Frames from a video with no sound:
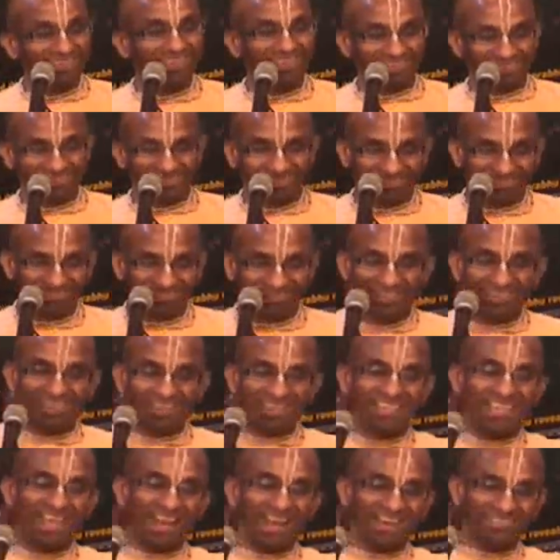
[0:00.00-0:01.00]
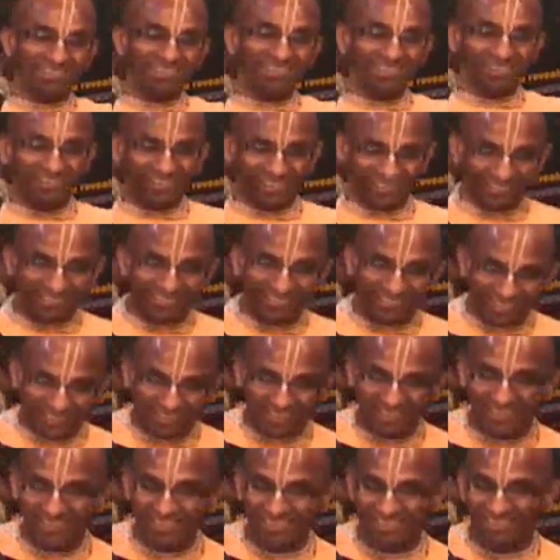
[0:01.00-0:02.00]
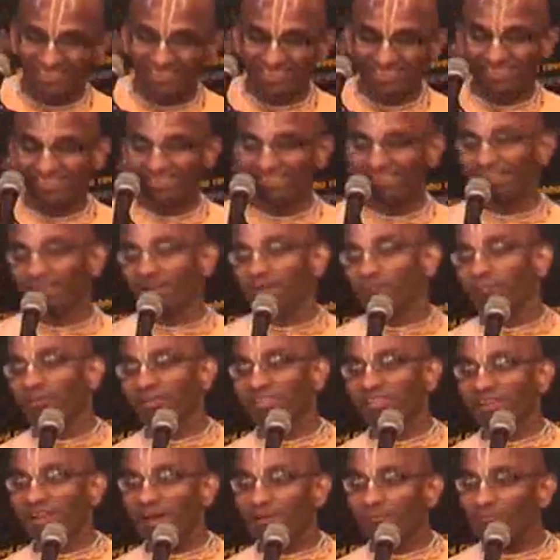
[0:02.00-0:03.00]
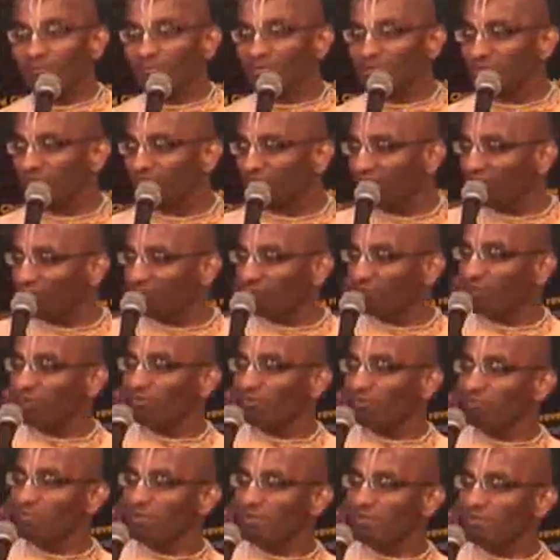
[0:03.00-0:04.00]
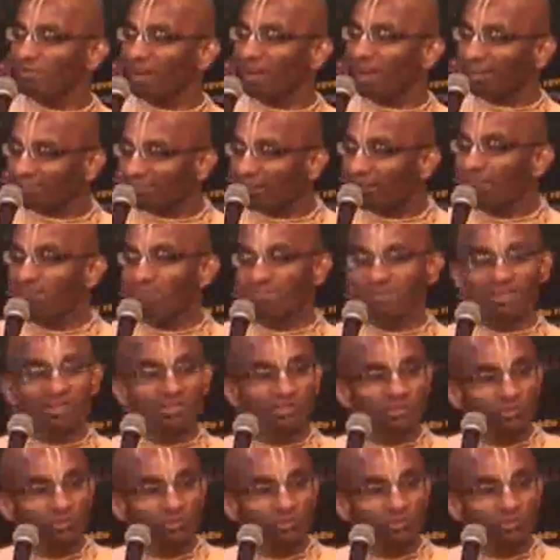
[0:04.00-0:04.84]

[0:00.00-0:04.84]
now that we talked about earlier. But the num sheer number of people attempting